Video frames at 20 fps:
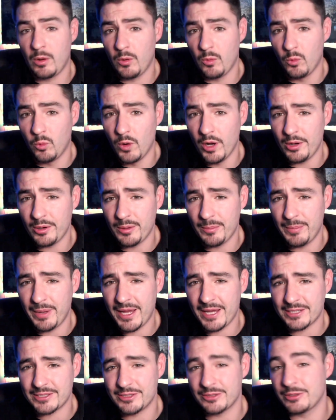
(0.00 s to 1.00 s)
Welcome
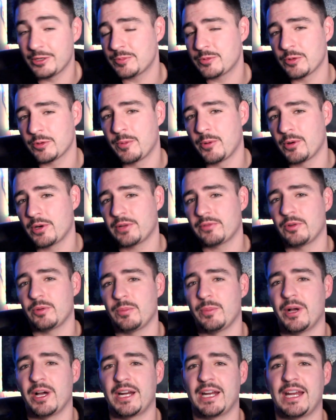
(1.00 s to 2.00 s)
back to the Crypto Report,
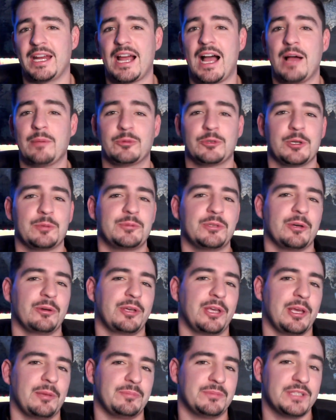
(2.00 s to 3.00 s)
everybody. I'm Crypto
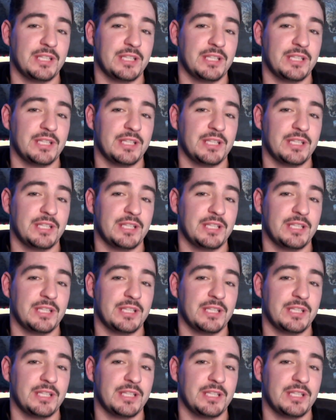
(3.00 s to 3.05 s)
Kip.